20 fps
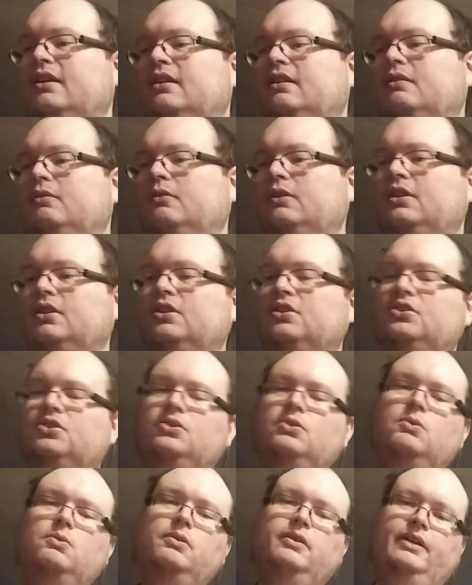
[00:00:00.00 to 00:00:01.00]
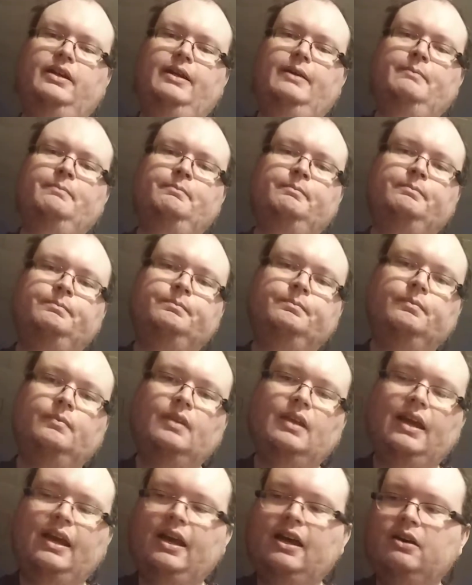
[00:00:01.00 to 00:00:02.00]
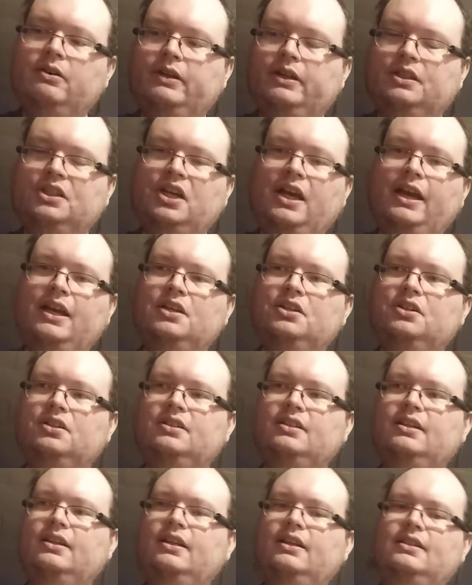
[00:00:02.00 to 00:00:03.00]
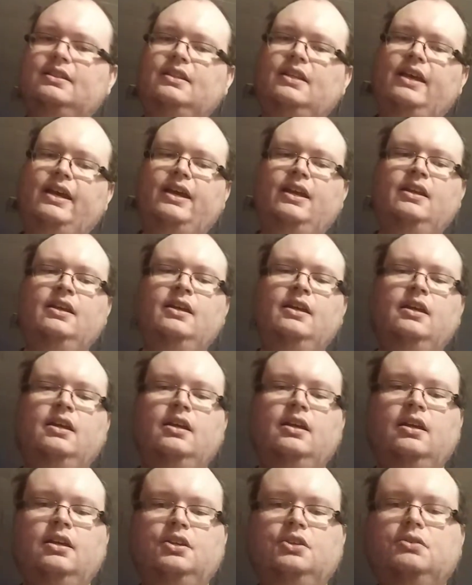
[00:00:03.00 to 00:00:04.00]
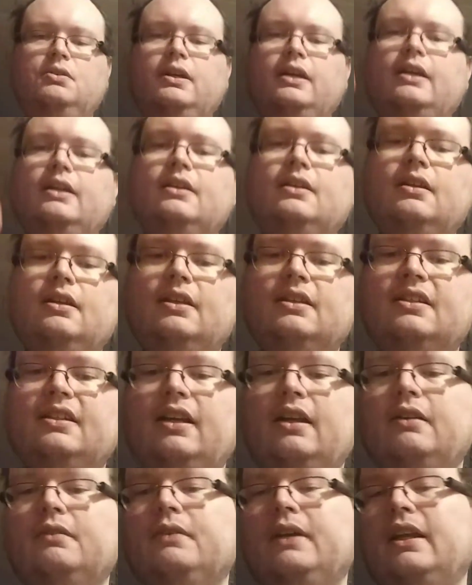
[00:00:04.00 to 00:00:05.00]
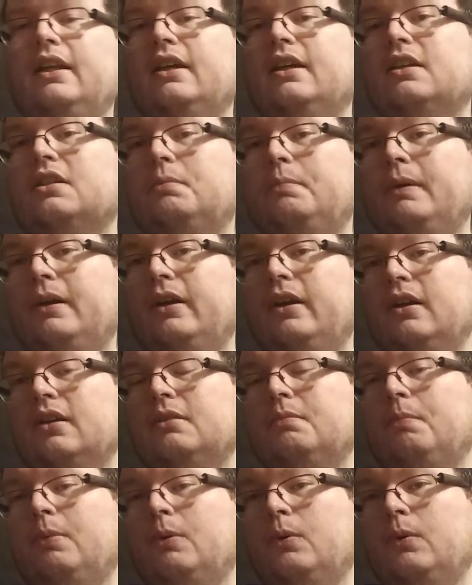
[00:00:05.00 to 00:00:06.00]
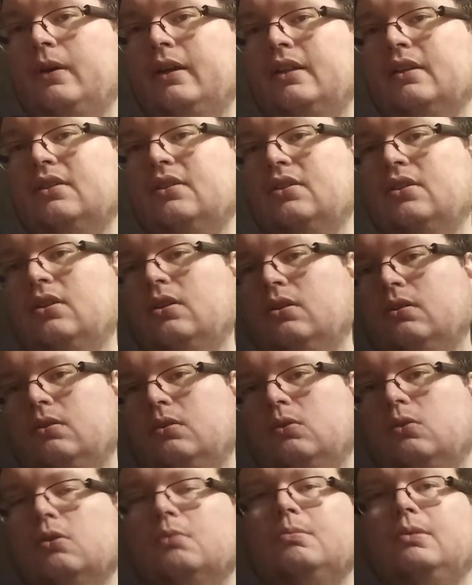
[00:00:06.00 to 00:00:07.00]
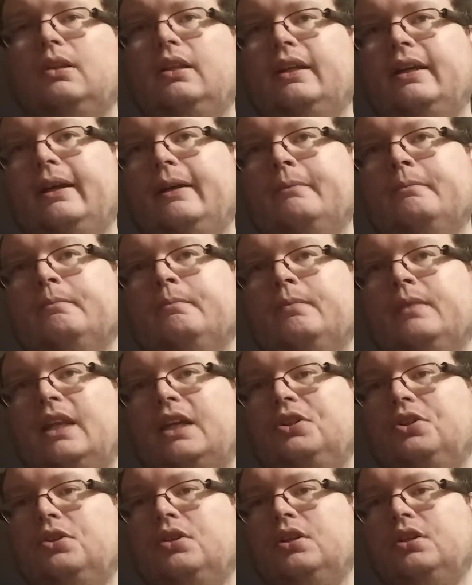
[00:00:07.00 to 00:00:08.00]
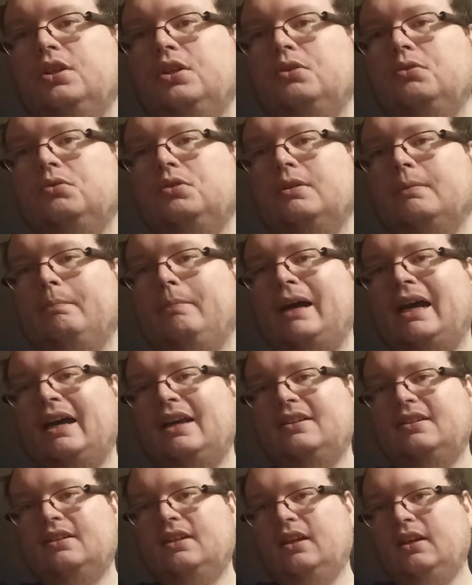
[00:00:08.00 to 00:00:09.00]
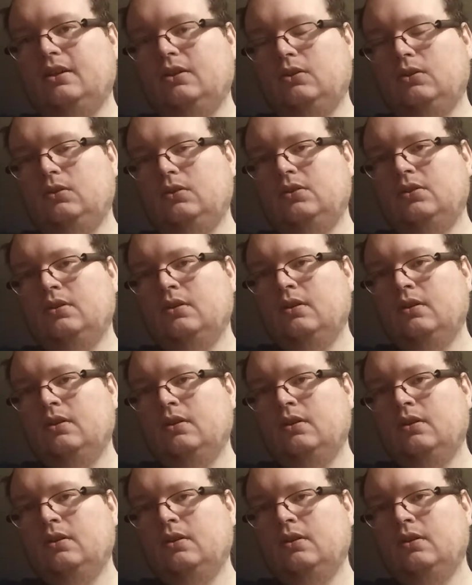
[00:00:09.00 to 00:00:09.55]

with the story, how it changes it is that you get, instead of getting experience points normally that you can use to buy skills,